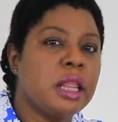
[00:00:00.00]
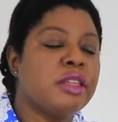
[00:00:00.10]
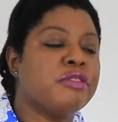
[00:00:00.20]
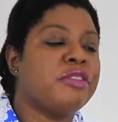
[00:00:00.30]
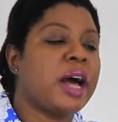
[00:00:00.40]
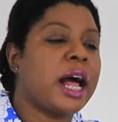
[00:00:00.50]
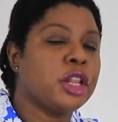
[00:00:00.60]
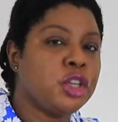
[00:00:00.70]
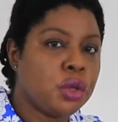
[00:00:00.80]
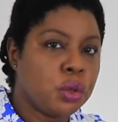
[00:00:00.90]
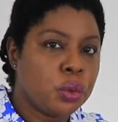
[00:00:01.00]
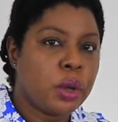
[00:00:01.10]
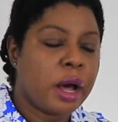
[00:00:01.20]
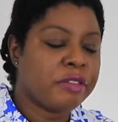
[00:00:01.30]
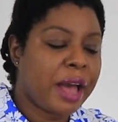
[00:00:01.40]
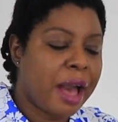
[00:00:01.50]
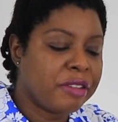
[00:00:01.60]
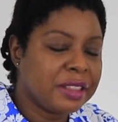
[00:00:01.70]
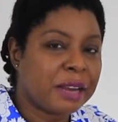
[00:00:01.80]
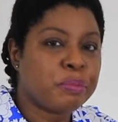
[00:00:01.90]
the value of
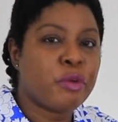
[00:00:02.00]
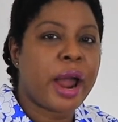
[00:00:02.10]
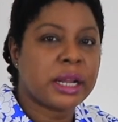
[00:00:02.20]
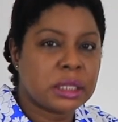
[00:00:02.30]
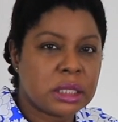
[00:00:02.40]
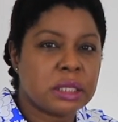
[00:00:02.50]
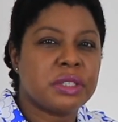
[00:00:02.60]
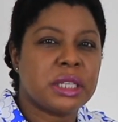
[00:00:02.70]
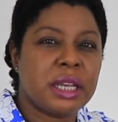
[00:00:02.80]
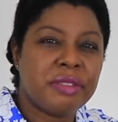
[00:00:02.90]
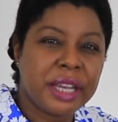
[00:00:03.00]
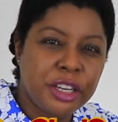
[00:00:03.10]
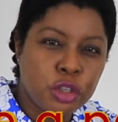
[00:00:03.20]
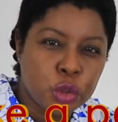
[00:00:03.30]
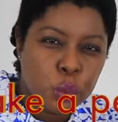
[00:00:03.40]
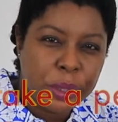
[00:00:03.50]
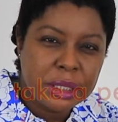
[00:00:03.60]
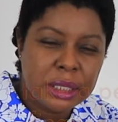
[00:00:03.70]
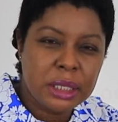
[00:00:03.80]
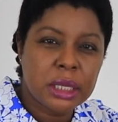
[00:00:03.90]
having that practice of saving in your
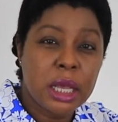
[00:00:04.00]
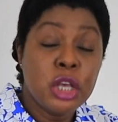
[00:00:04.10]
20s,